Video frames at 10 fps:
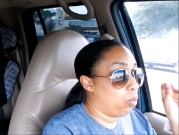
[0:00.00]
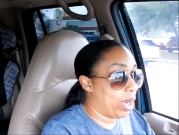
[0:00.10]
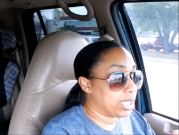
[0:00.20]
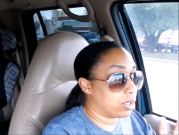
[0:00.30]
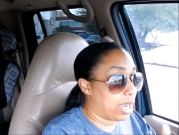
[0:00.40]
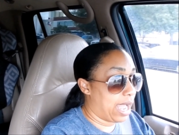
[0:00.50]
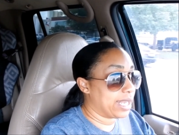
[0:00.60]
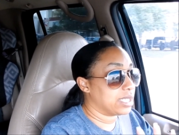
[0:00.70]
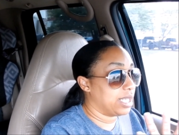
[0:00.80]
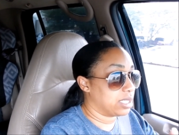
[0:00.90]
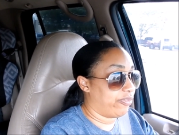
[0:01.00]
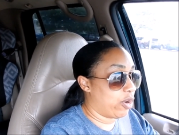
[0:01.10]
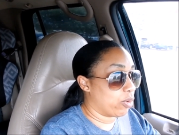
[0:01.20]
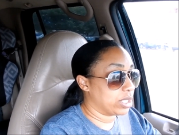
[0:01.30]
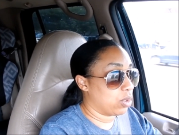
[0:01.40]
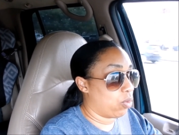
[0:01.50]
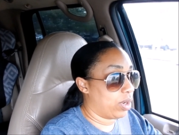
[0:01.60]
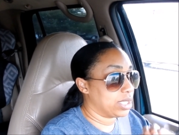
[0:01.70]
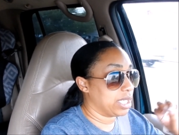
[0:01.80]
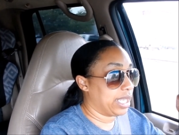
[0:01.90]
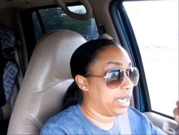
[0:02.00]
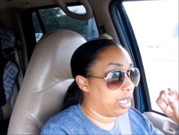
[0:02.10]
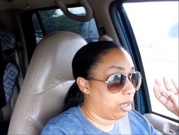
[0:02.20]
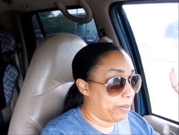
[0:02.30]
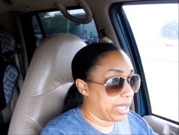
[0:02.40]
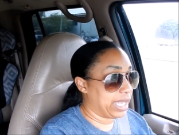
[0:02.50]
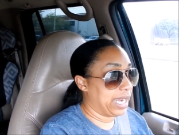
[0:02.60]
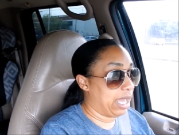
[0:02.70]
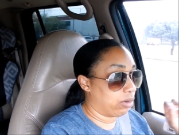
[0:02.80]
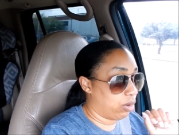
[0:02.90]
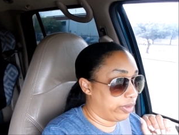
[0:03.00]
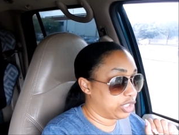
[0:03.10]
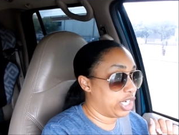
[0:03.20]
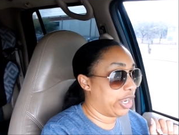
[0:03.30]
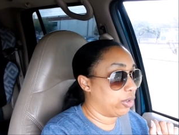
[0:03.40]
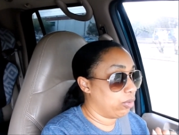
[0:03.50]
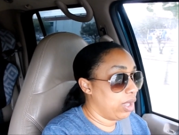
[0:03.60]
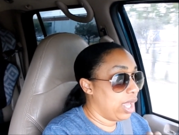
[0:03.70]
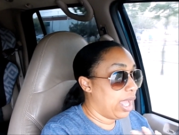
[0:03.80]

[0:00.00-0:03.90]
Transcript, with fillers: what content to focus on to get up and get out on the channel